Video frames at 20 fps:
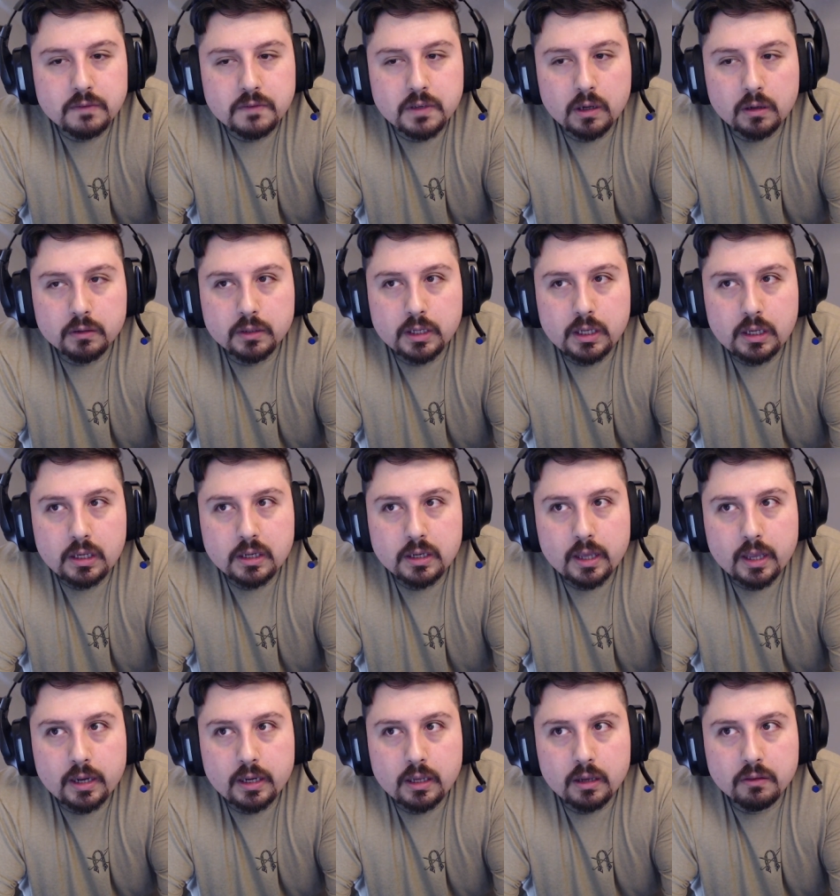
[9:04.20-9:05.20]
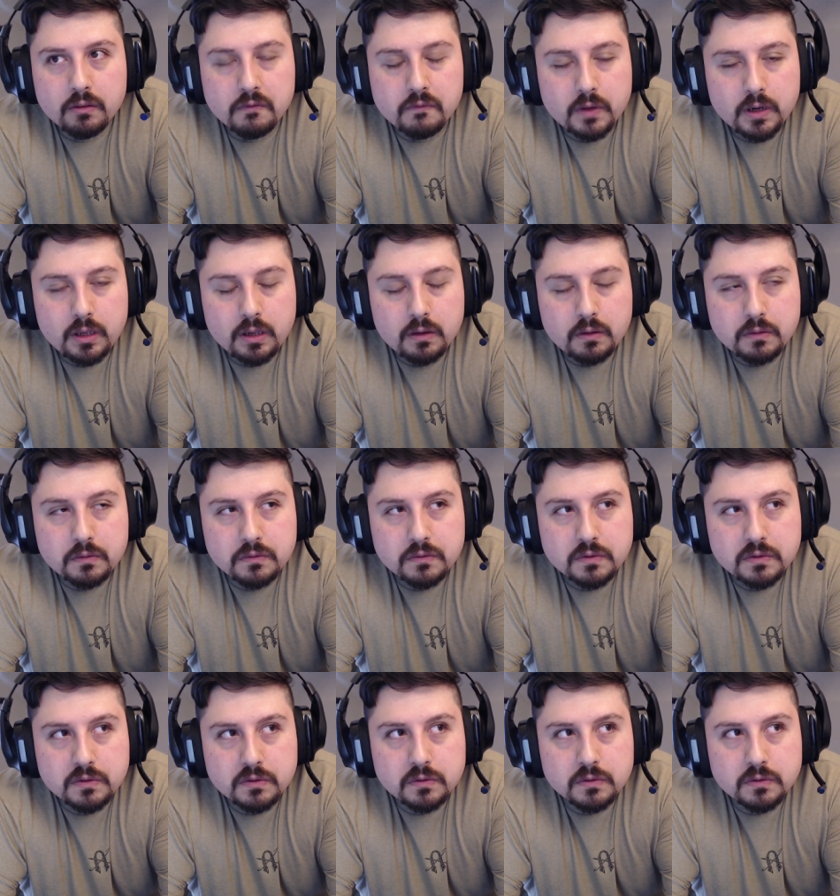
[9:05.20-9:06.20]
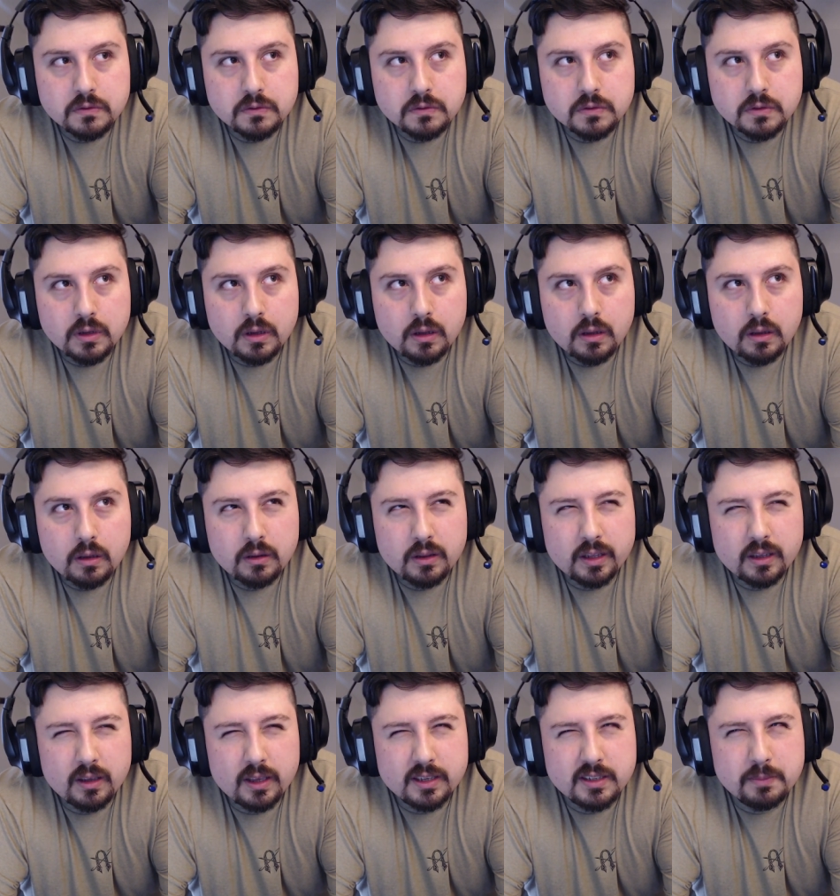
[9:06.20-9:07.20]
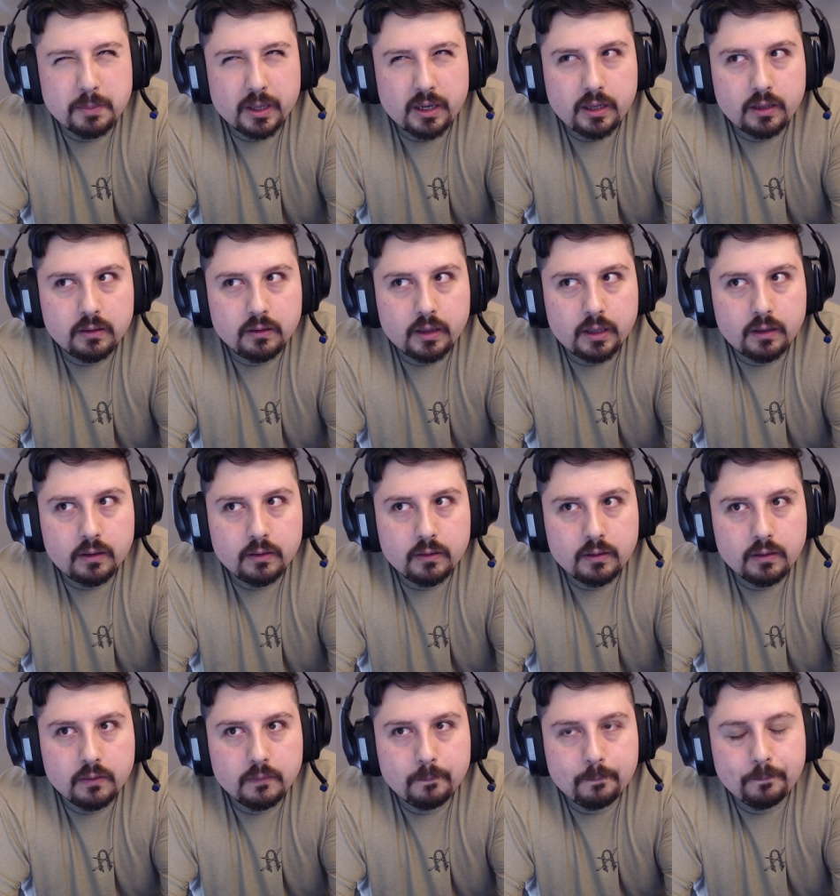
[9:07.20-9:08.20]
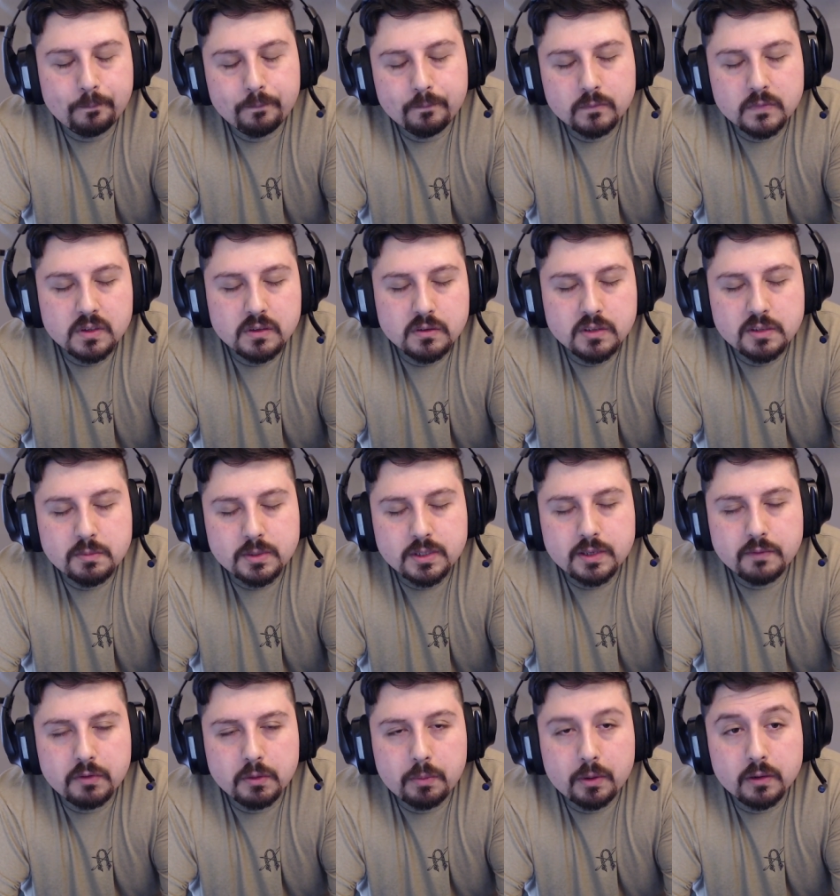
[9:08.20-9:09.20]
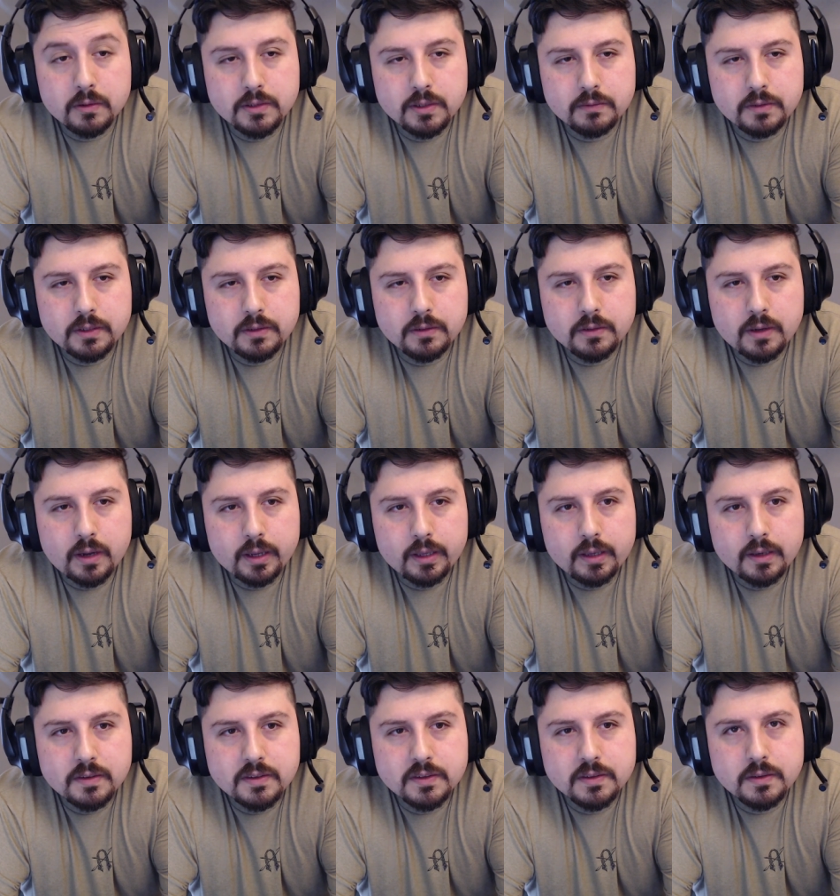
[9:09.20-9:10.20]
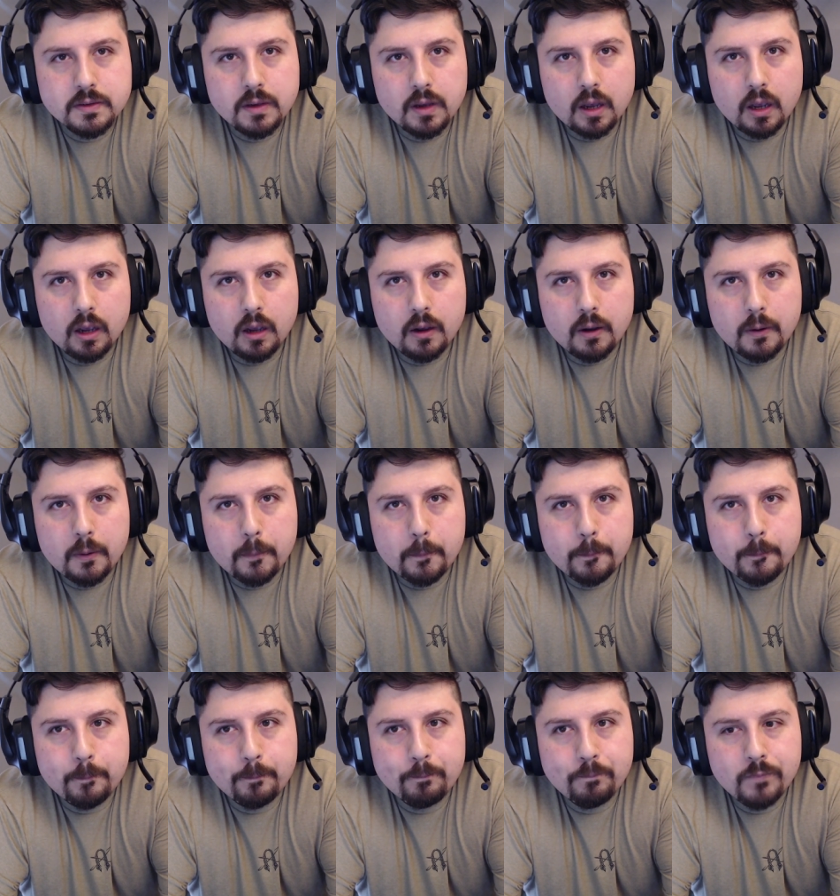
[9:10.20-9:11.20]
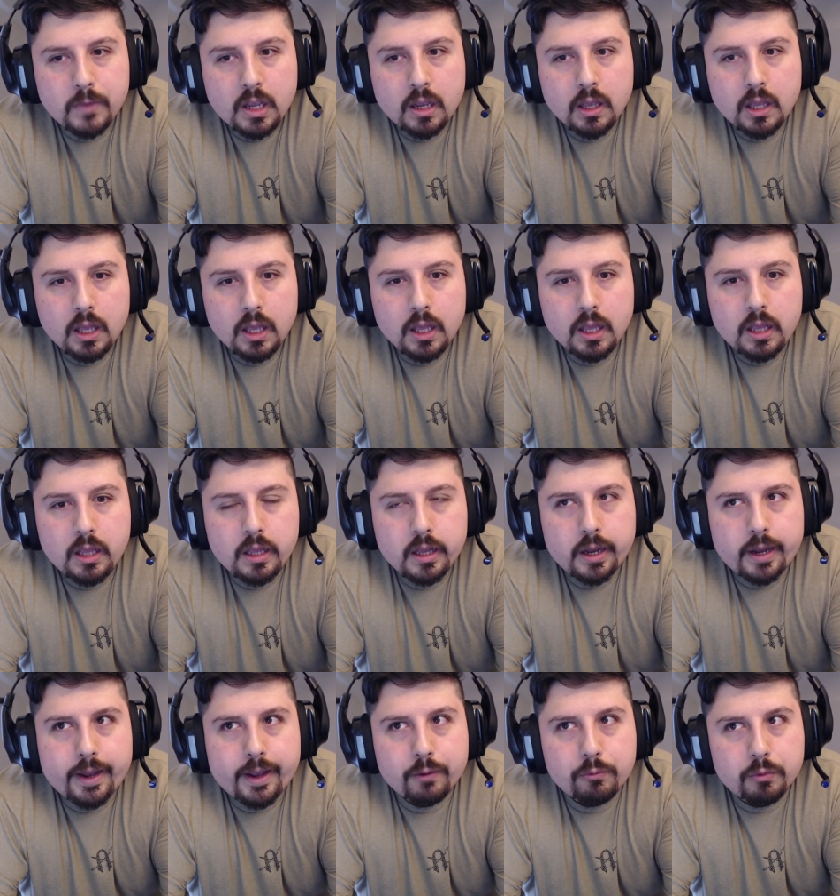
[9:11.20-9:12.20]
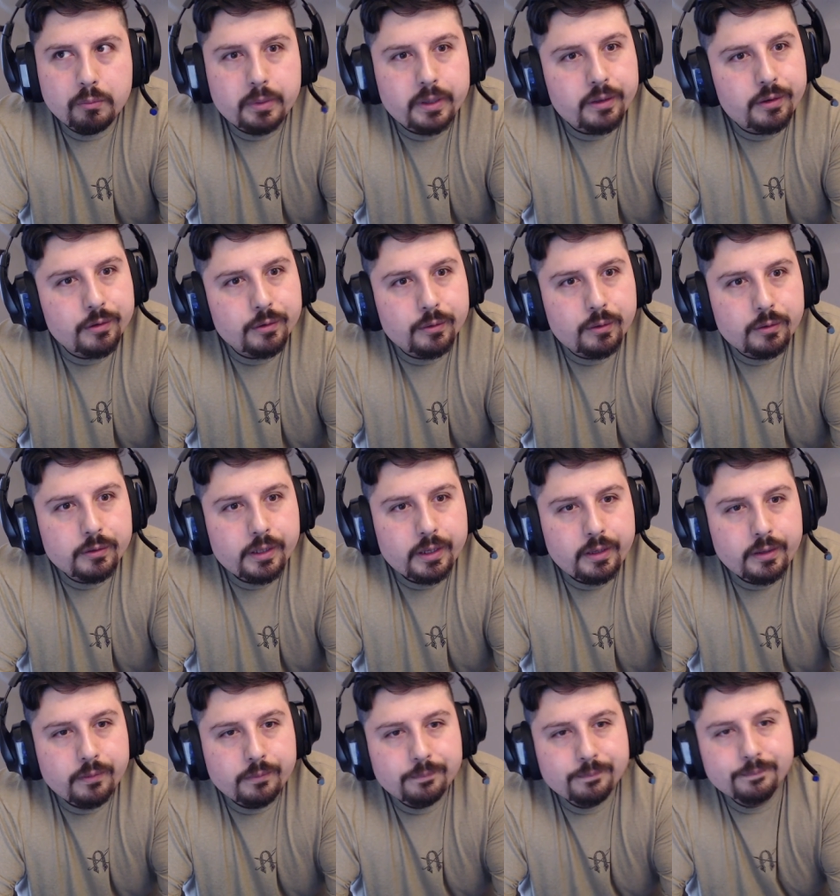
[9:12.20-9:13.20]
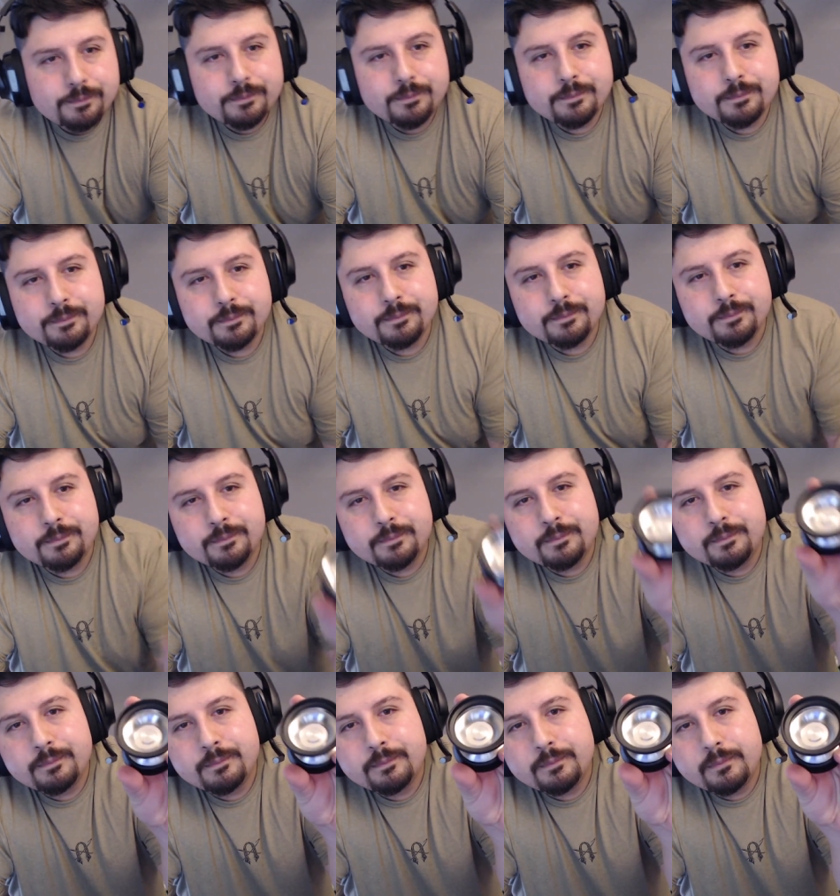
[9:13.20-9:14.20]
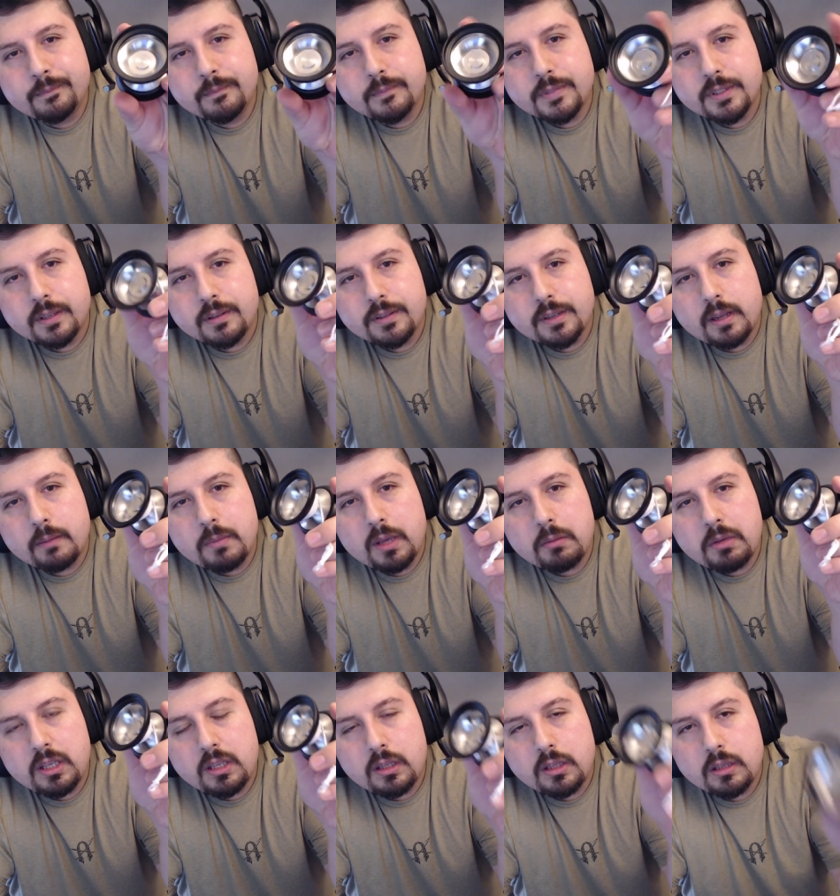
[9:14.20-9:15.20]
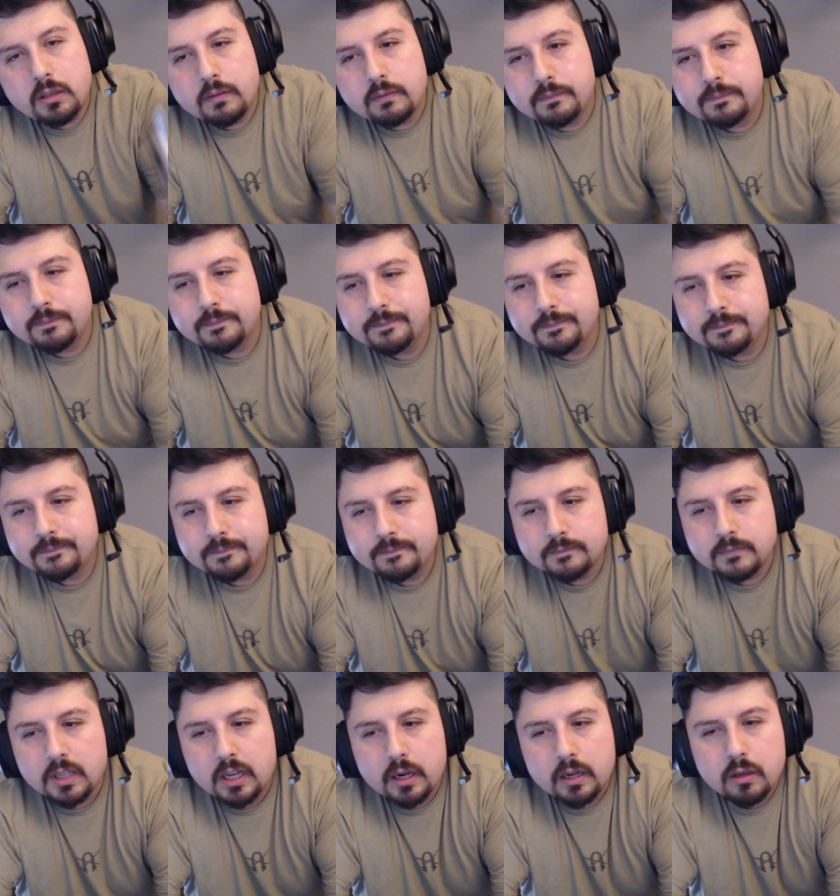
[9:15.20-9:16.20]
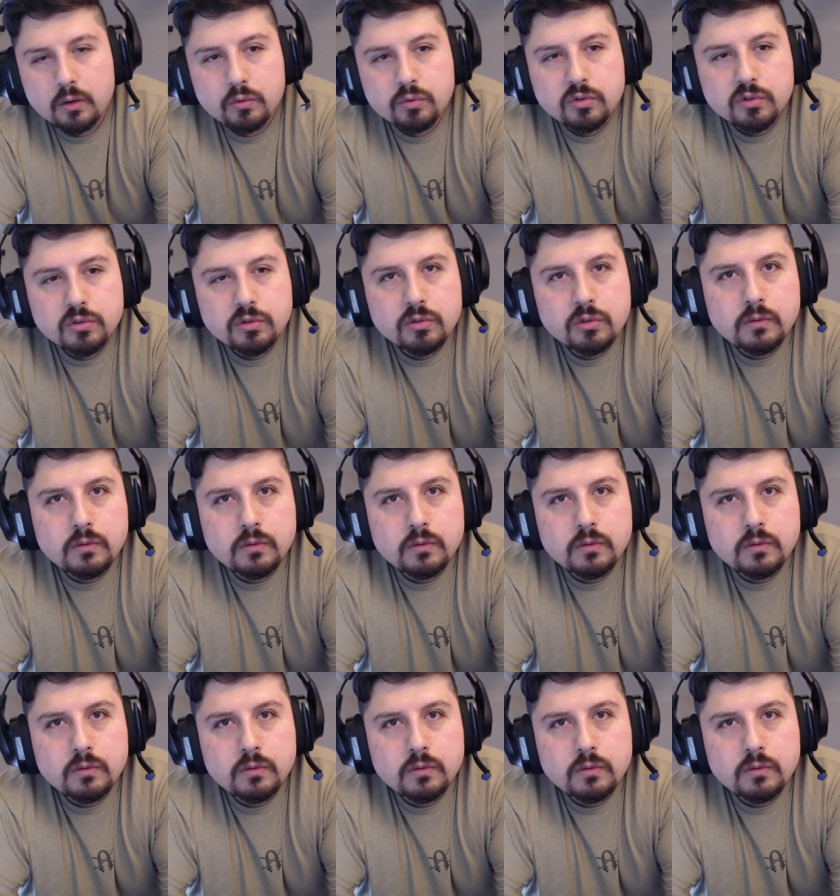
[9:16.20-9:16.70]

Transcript: y'all need any other videos like explaining like specific parts of it, I guess. I will be here all day. Slingshot baby. Adios.